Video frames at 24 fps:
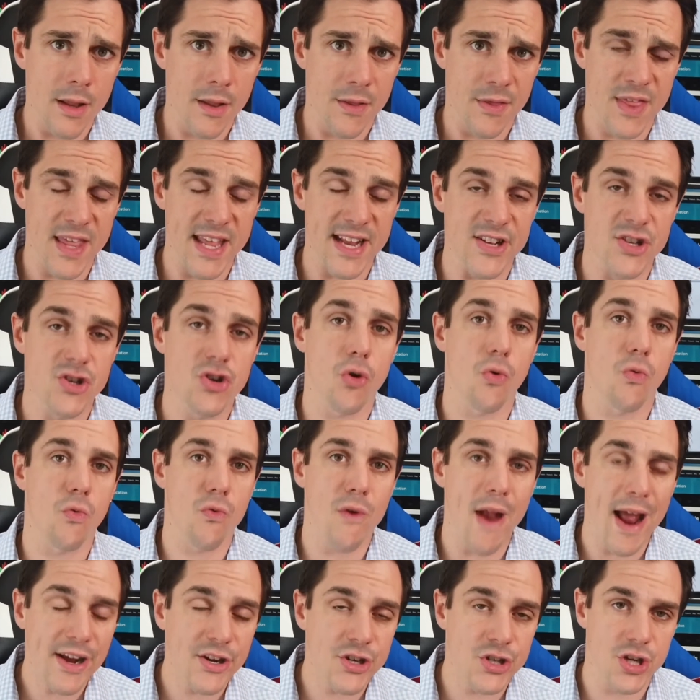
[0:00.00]
the
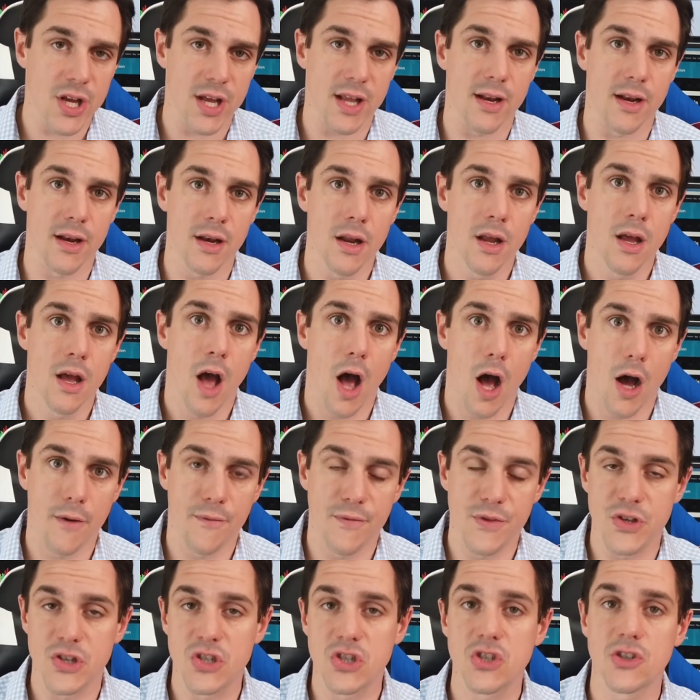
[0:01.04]
direction
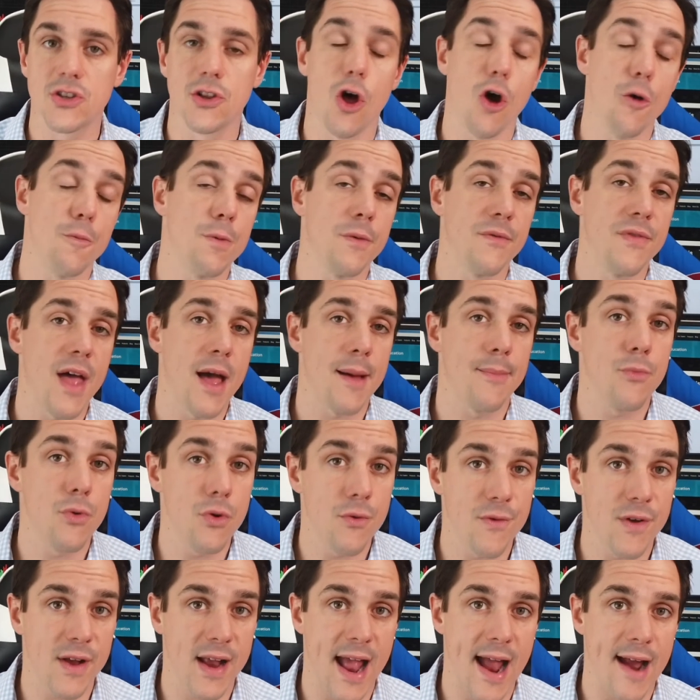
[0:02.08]
of the slope of that
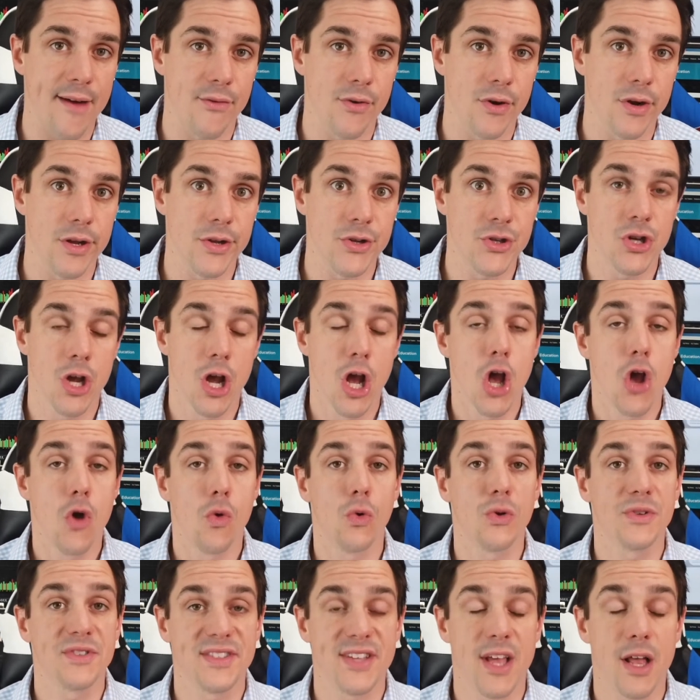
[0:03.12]
moving average
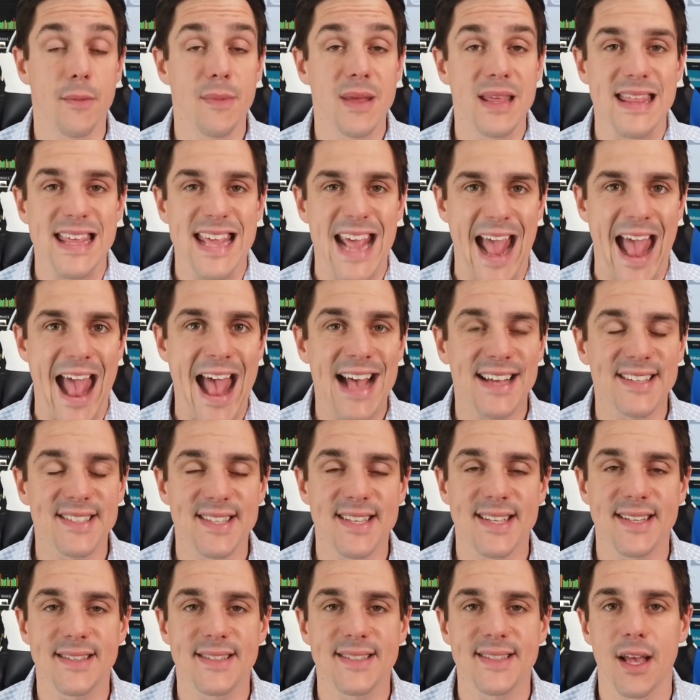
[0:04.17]
will tell me the
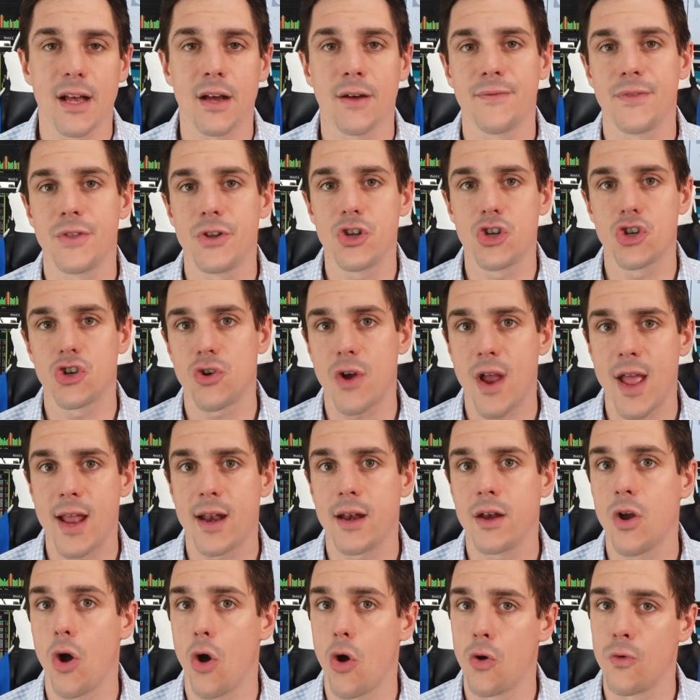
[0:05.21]
essence of the
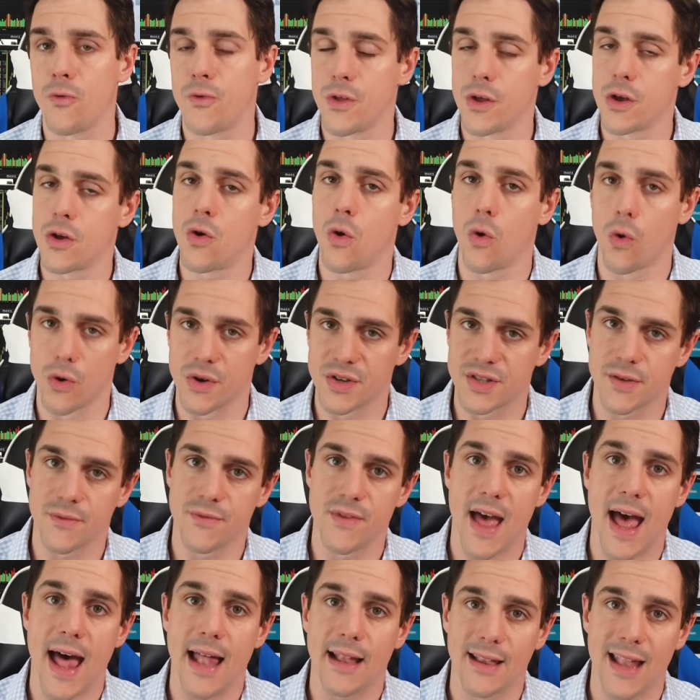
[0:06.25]
trend over the course of
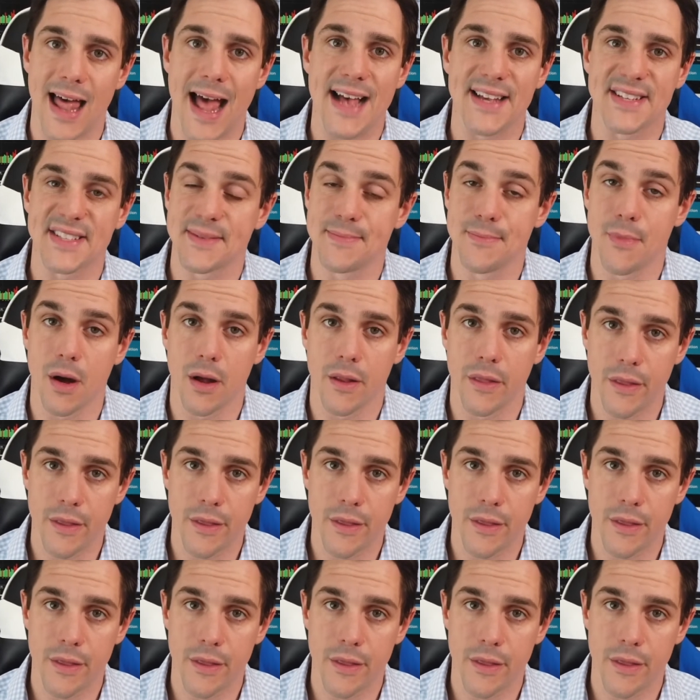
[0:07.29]
that last month.